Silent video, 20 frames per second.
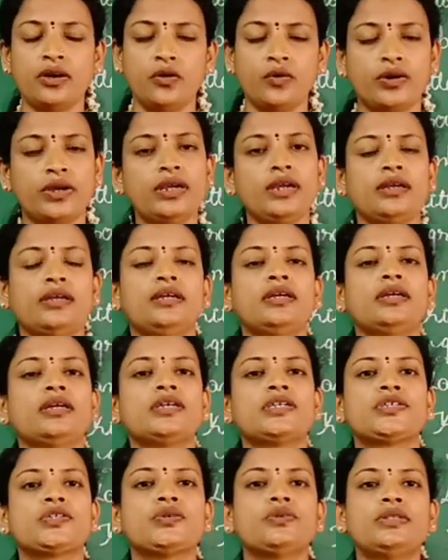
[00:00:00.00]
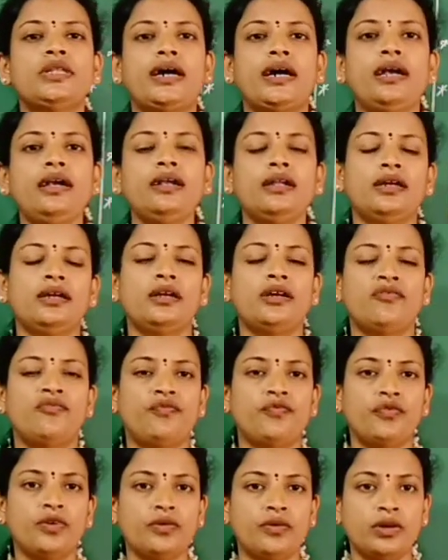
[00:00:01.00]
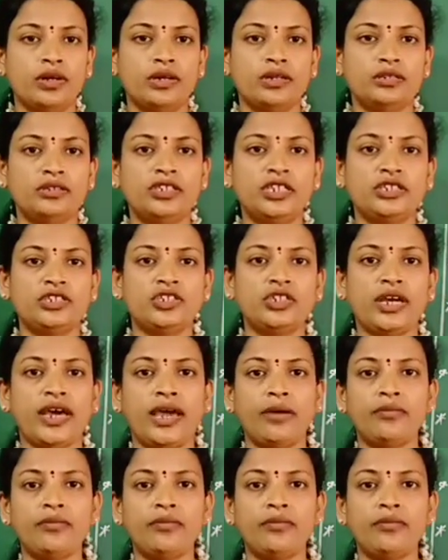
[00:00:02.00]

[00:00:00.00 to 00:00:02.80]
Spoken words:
Okay, so that just I